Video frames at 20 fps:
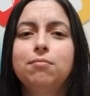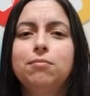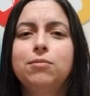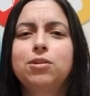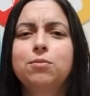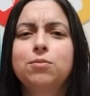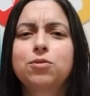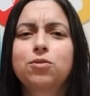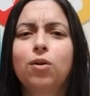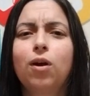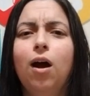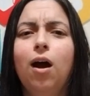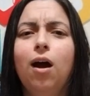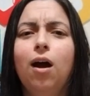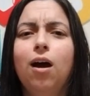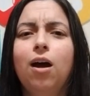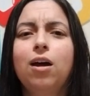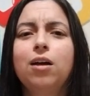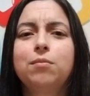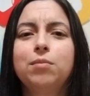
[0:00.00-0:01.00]

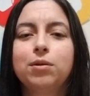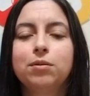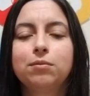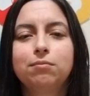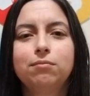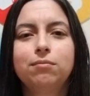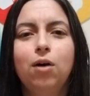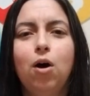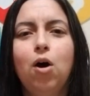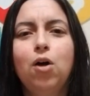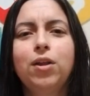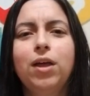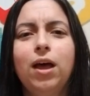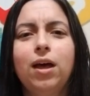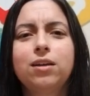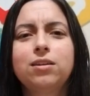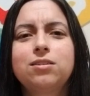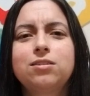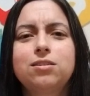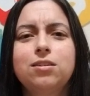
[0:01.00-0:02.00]
Subscribe. All
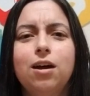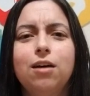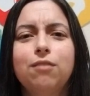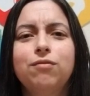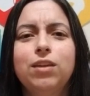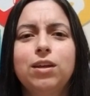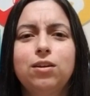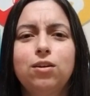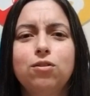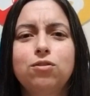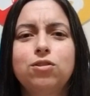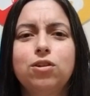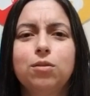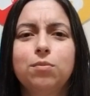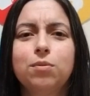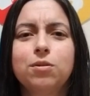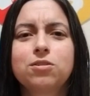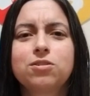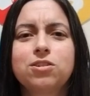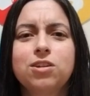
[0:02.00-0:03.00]
that stuff that
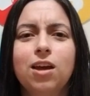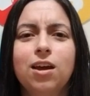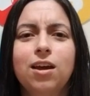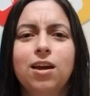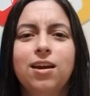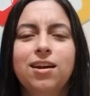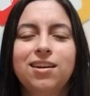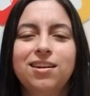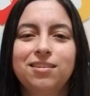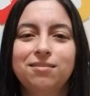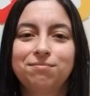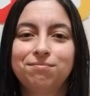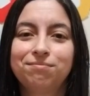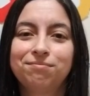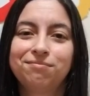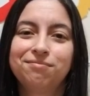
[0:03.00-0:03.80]
YouTubers say.